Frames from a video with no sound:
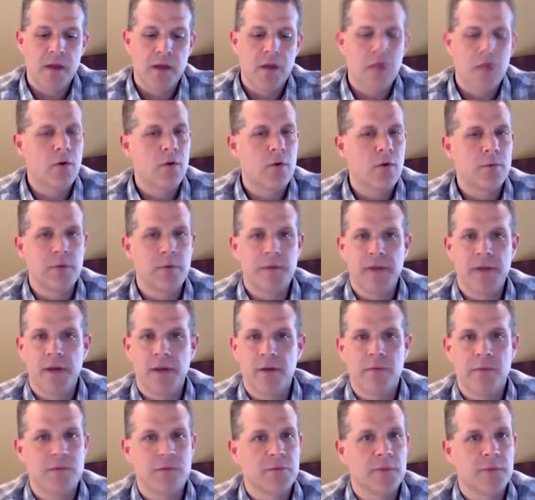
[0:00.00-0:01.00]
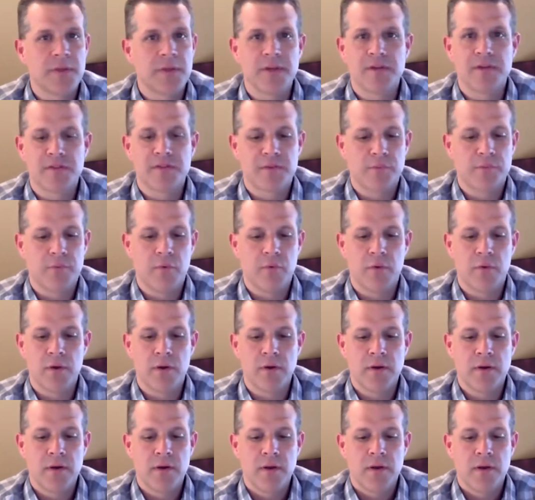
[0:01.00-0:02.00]
Our goal really here was really to
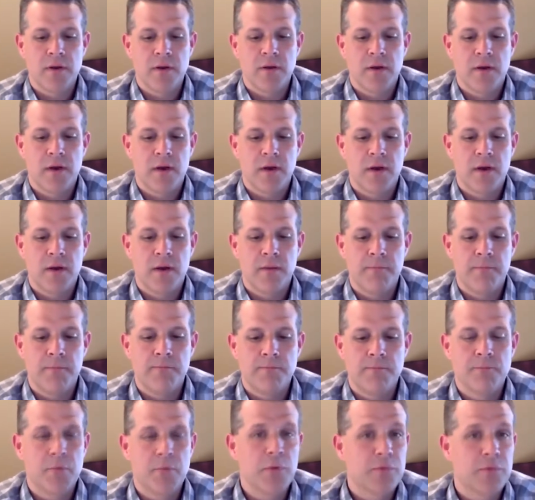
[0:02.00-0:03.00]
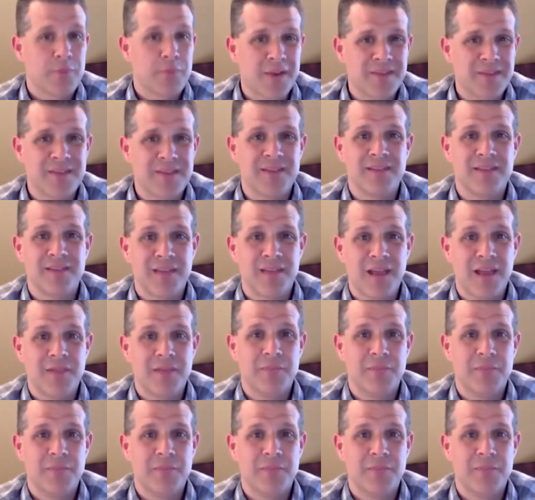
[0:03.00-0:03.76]
support both residents and